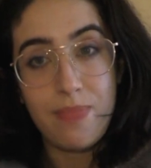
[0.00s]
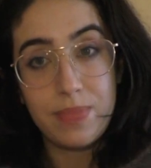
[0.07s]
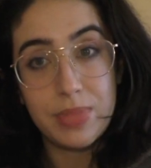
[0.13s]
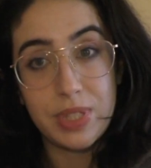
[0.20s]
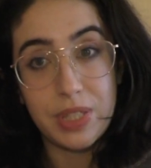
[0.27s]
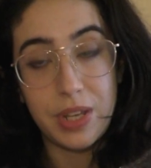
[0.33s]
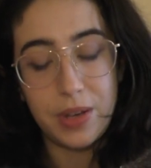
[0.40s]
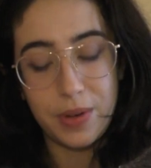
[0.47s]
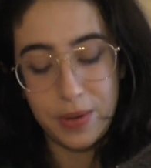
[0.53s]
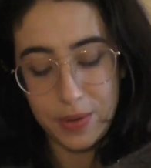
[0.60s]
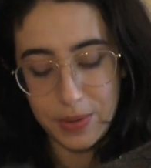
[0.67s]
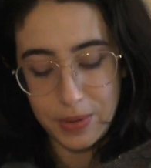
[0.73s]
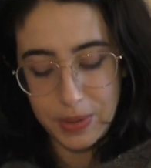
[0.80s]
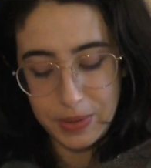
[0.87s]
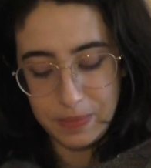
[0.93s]

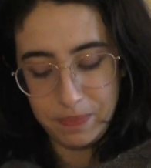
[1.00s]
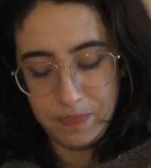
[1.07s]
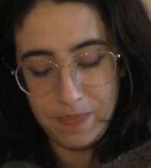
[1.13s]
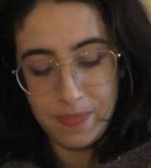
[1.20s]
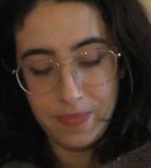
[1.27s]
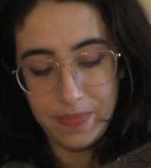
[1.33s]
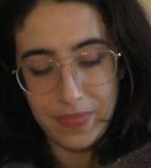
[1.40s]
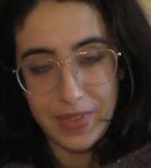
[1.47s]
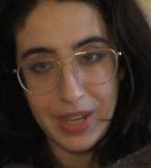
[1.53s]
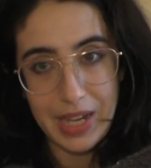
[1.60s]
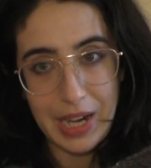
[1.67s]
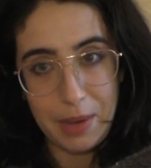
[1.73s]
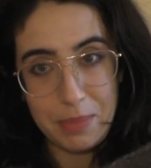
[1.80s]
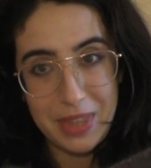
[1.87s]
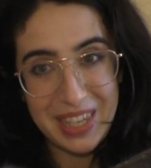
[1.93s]
So
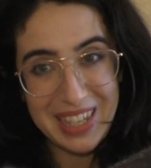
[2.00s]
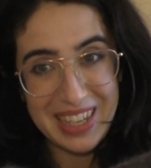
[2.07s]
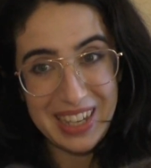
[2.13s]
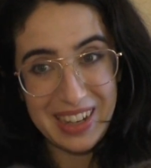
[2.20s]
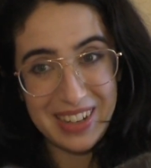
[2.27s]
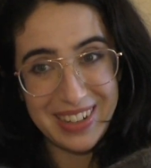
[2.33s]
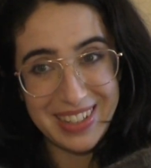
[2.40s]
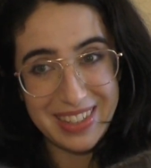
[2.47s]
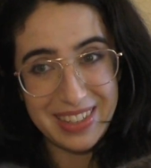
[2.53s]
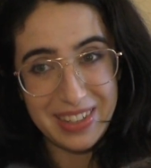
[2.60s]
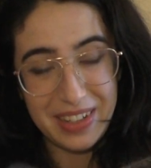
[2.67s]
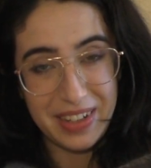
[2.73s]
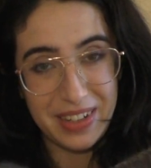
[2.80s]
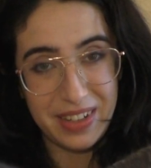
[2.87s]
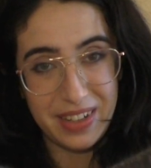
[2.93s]
I'm thinking honestly
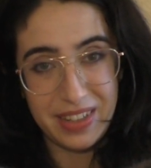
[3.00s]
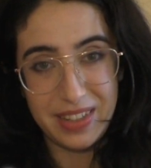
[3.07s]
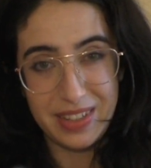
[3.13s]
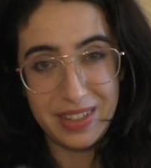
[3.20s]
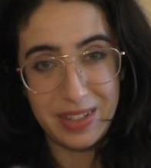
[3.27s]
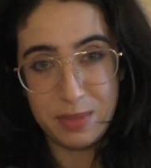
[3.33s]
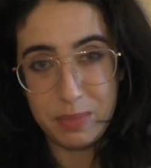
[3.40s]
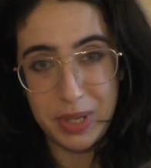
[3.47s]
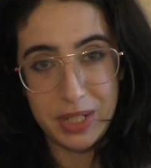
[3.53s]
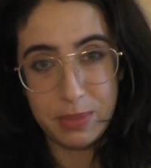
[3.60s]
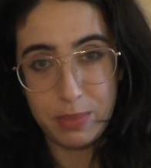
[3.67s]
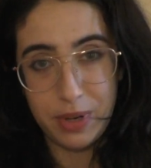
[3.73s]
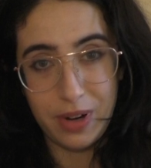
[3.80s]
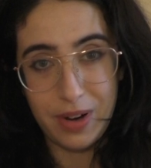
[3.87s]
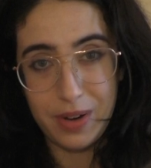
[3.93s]
I could get this done by
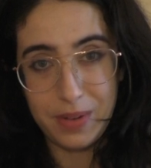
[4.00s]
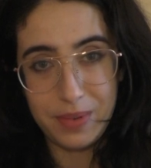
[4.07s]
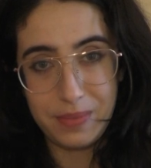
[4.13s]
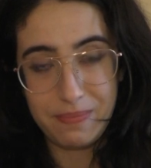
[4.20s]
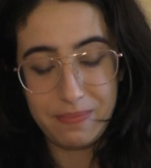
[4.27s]
tomorrow.